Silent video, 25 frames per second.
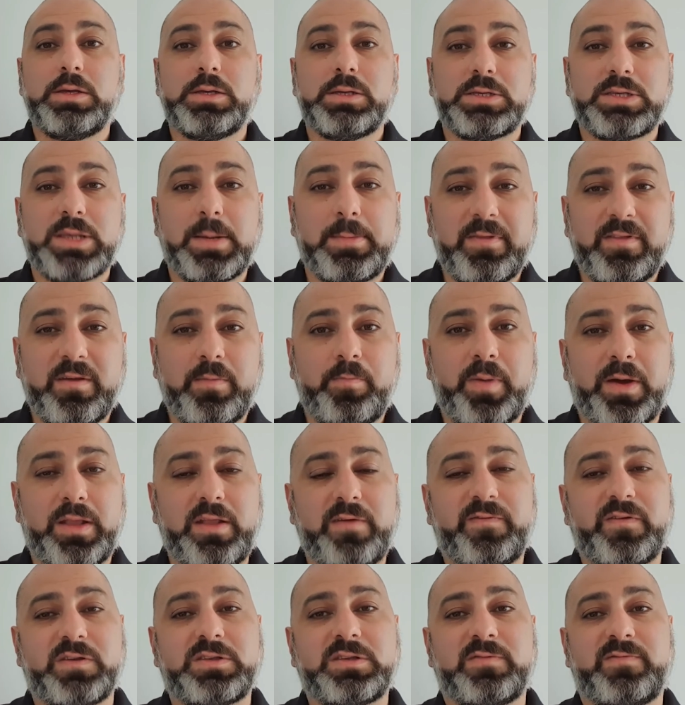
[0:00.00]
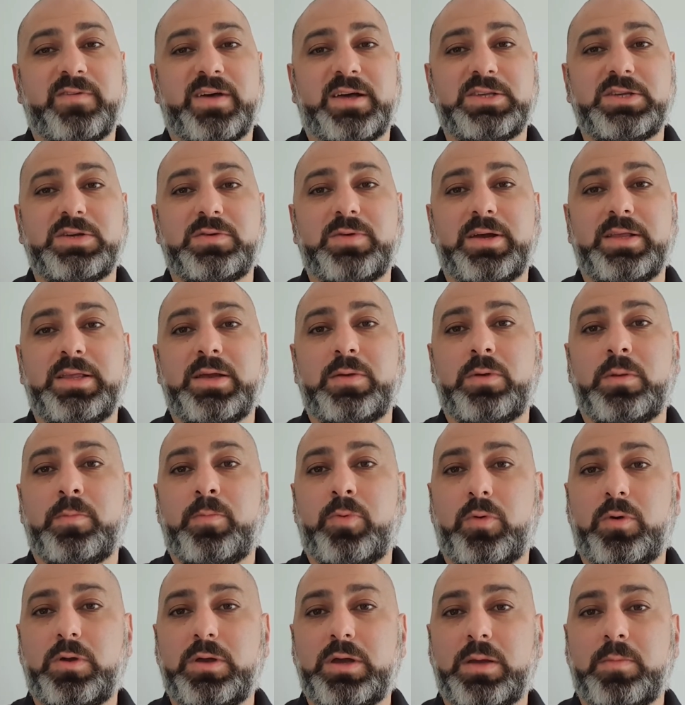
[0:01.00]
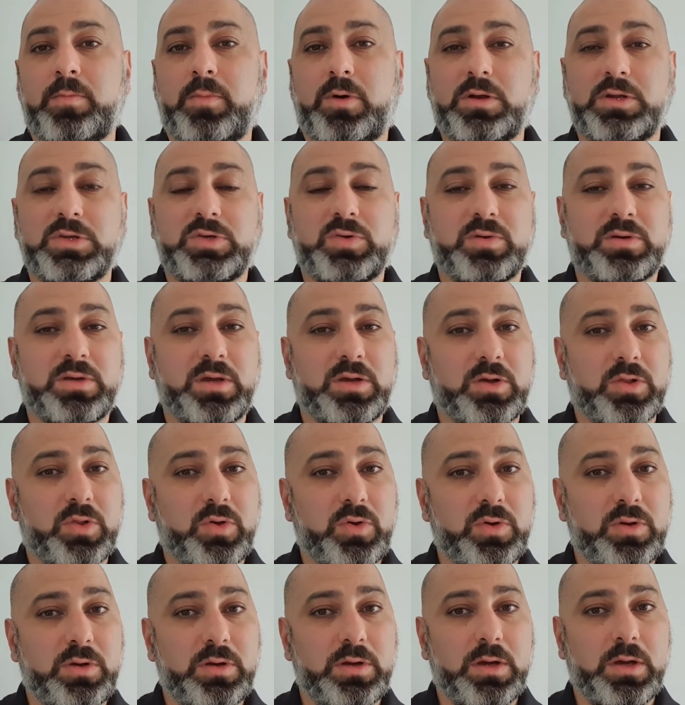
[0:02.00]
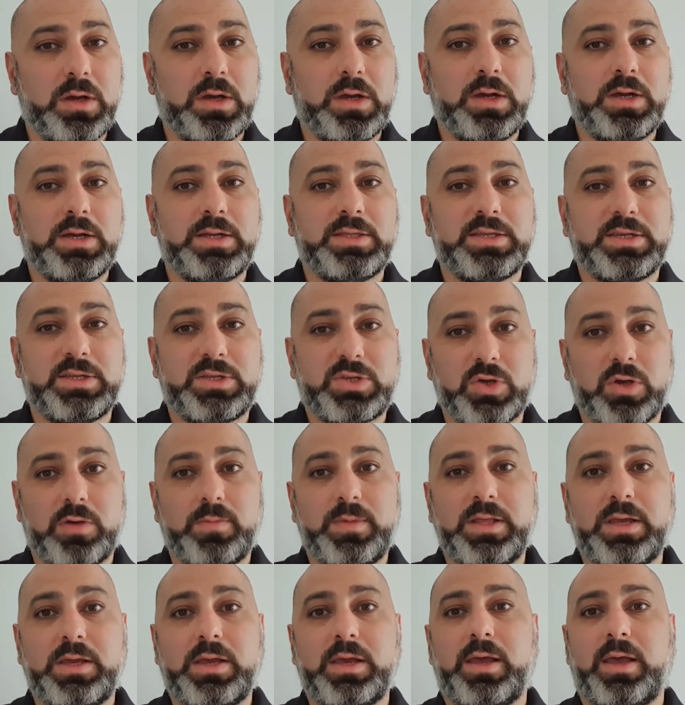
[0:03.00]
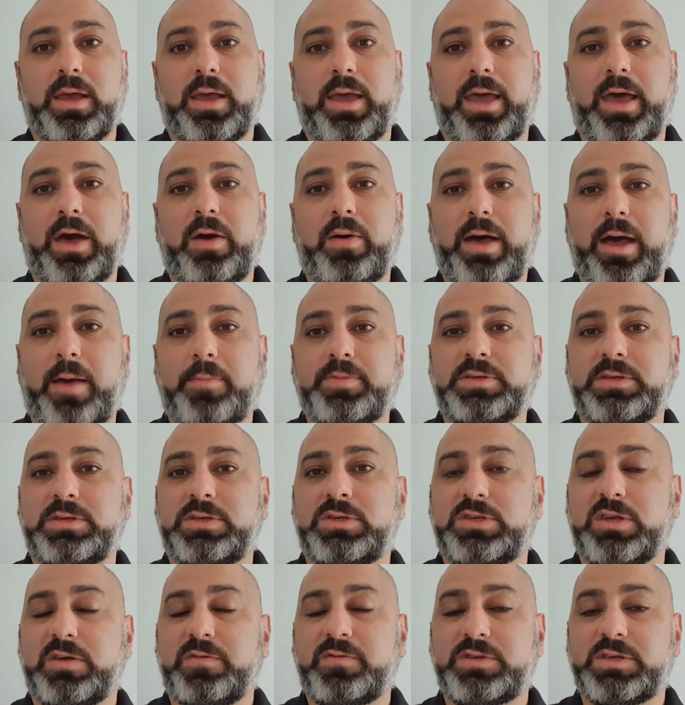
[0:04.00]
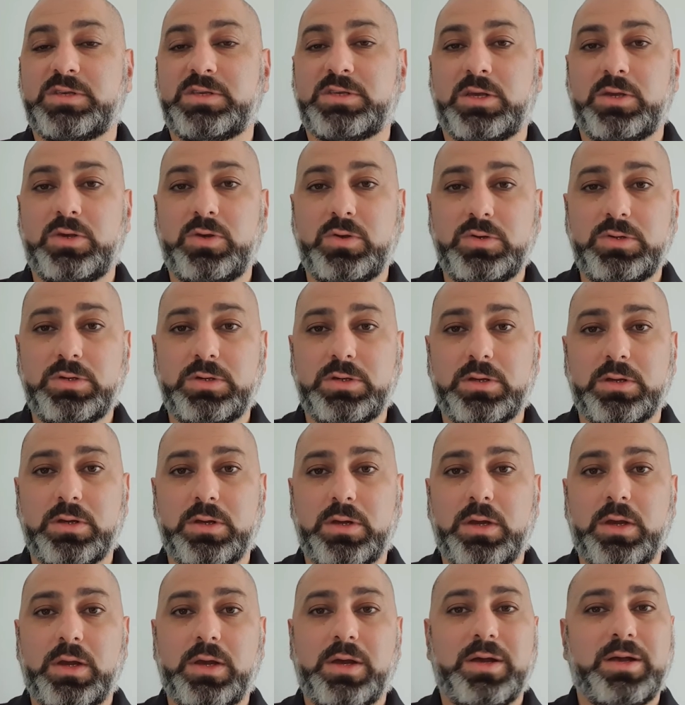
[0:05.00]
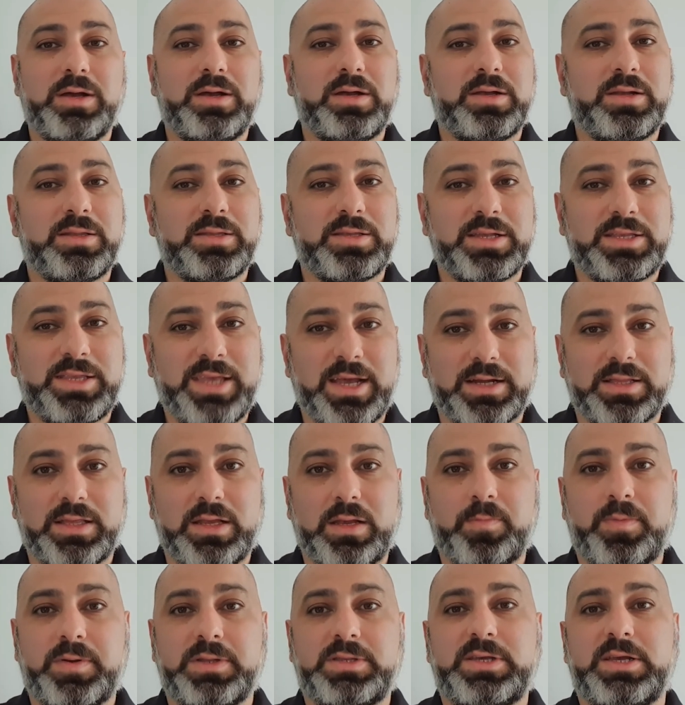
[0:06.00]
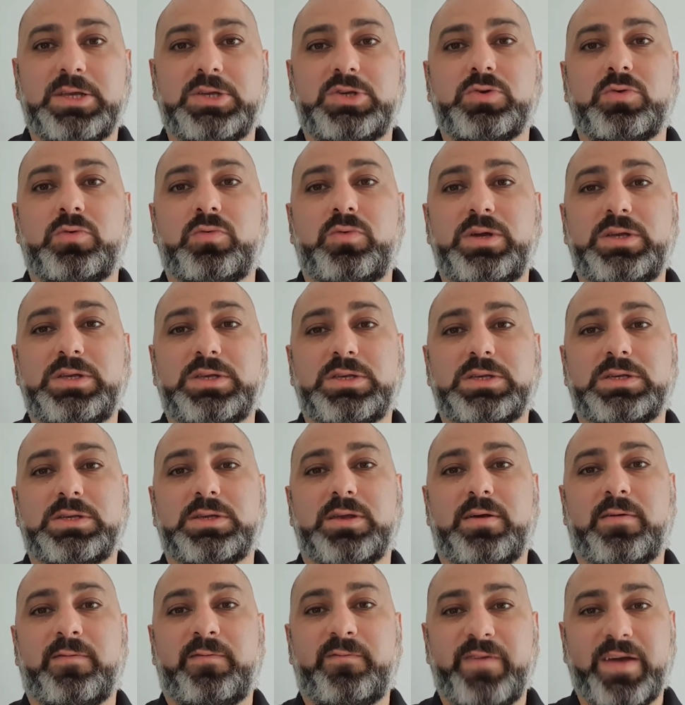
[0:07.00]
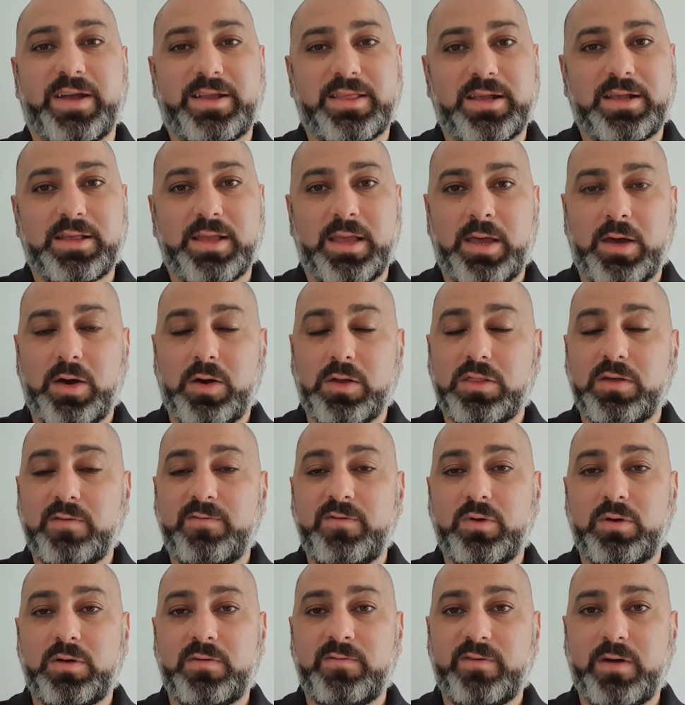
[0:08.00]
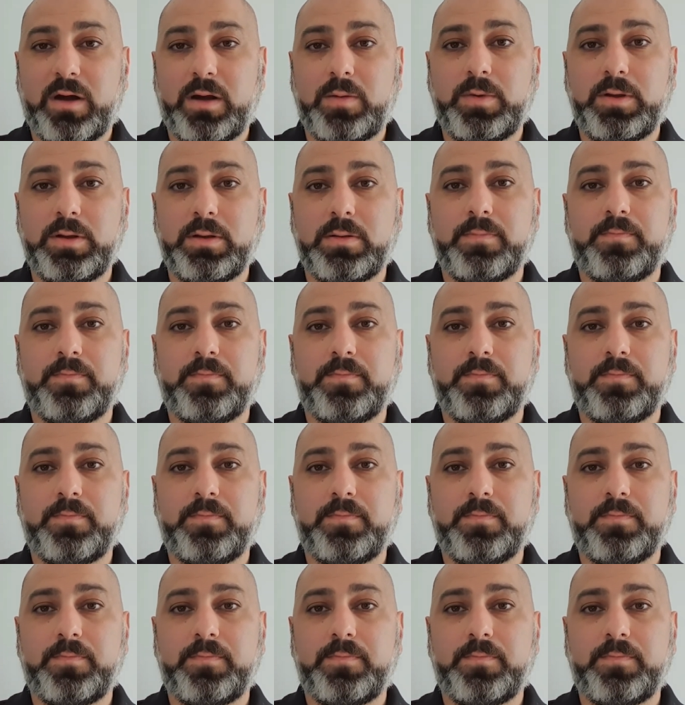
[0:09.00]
Some of the benefits of Azure AD reporting and monitoring include determining how apps and services are used, detecting potential risks affecting the health of your environment,